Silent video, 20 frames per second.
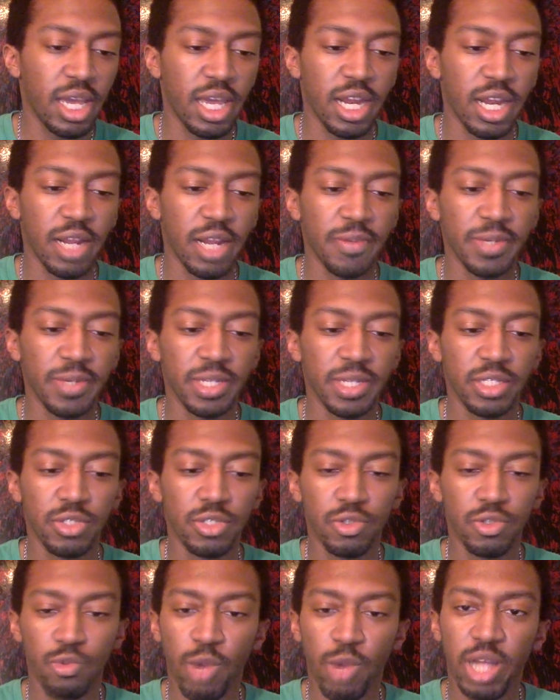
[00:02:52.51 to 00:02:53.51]
I mean, you
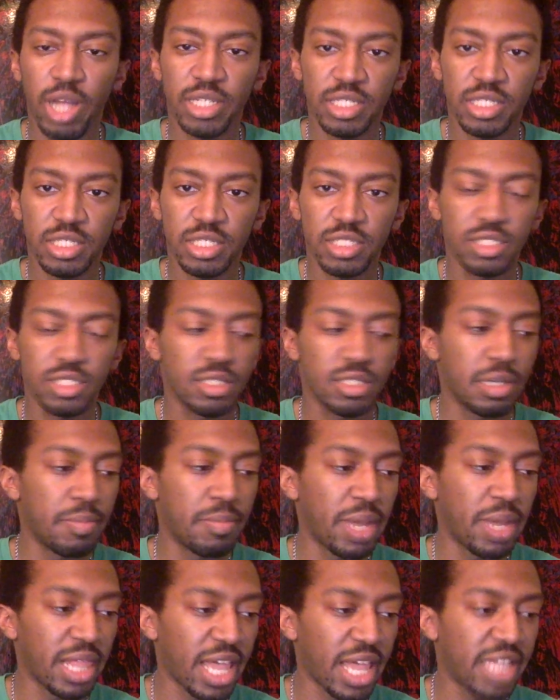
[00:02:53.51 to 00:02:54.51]
can watch
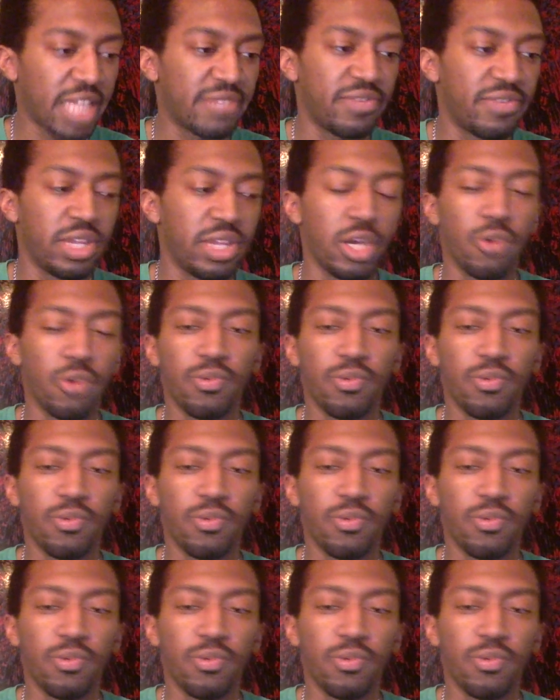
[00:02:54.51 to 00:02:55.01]
my last video,